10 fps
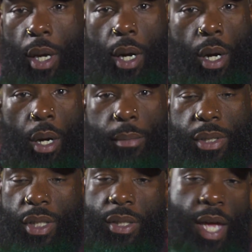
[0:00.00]

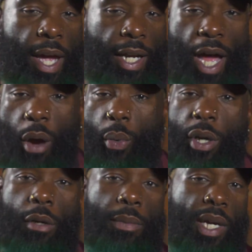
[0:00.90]
And just hanging out with them,